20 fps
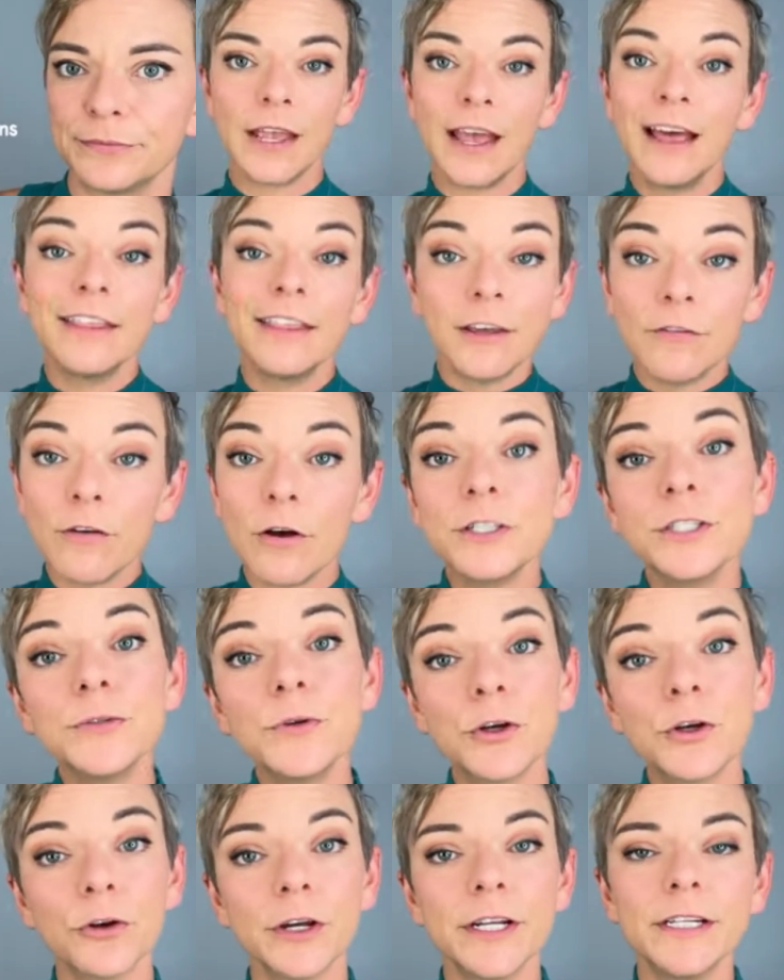They've also
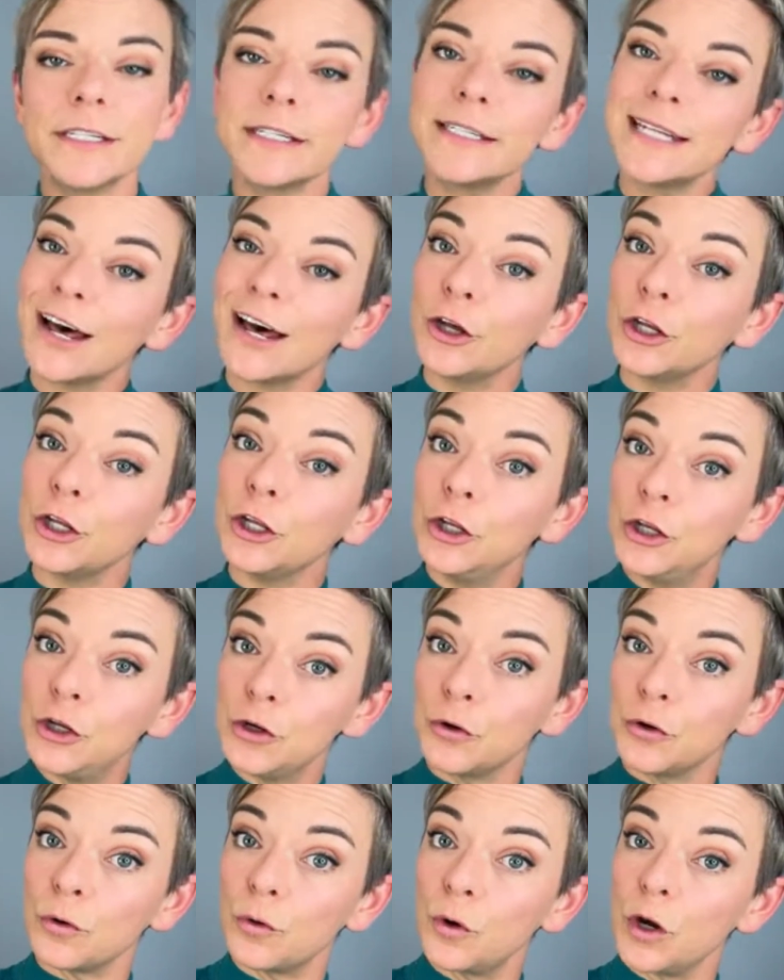agreed to tell
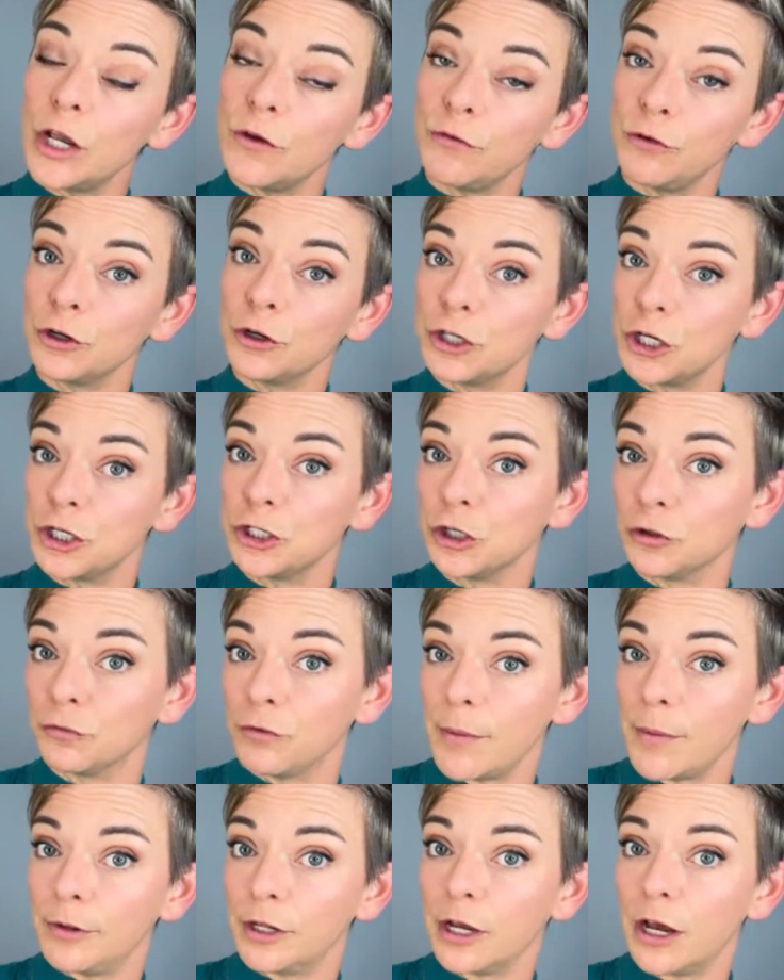you if your digital
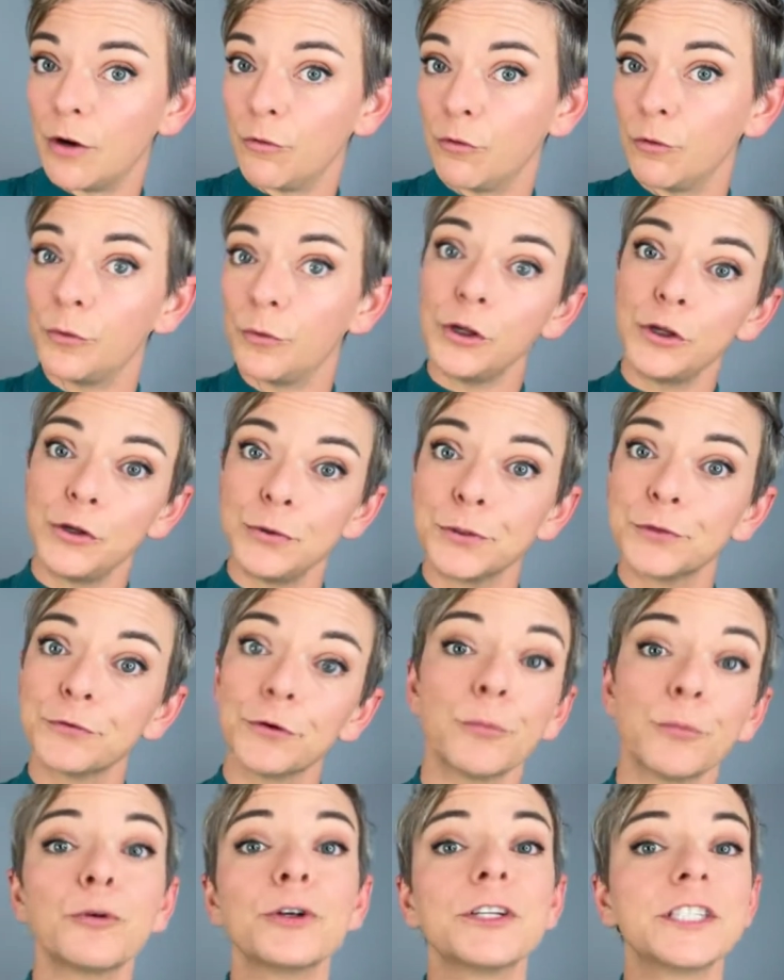replica will be used for
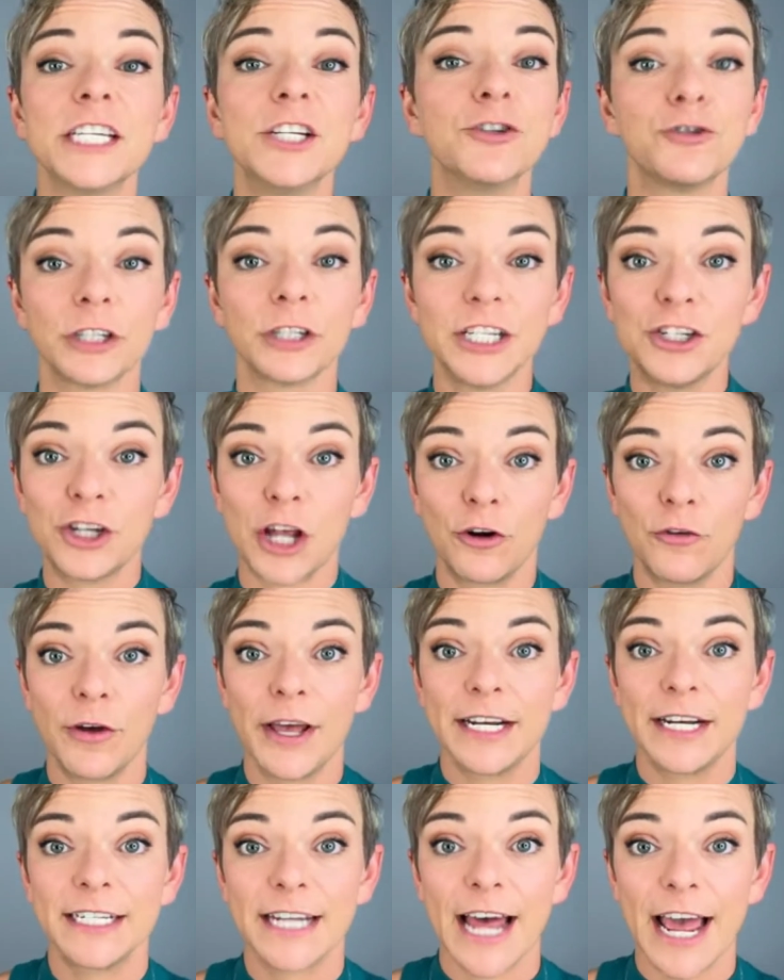procedurally generated
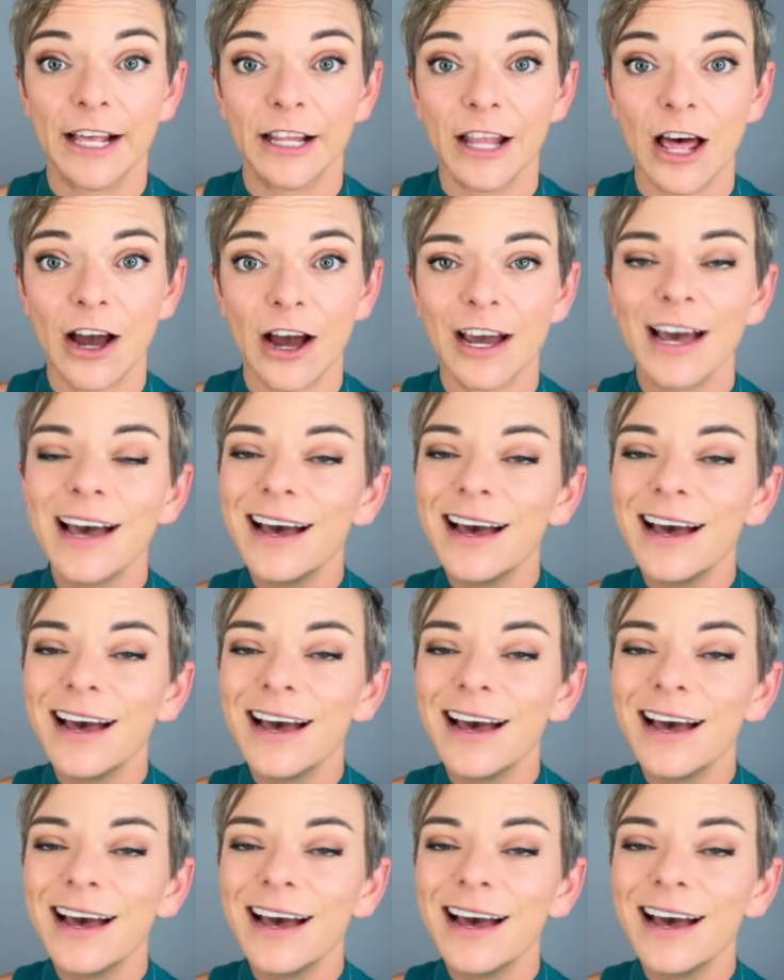dialogue.